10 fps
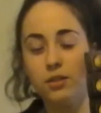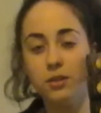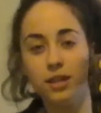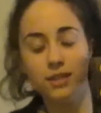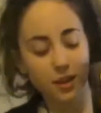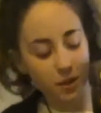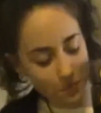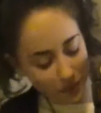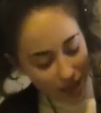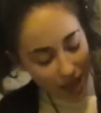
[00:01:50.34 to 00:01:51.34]
2 days
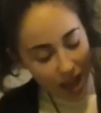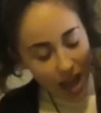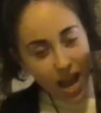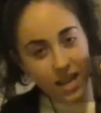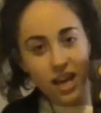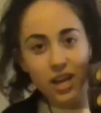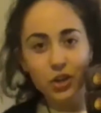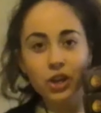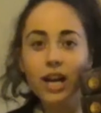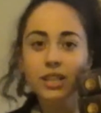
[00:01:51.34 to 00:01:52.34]
ago and I
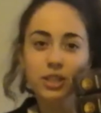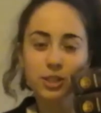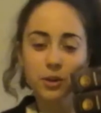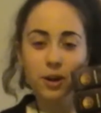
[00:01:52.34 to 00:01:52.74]
cried so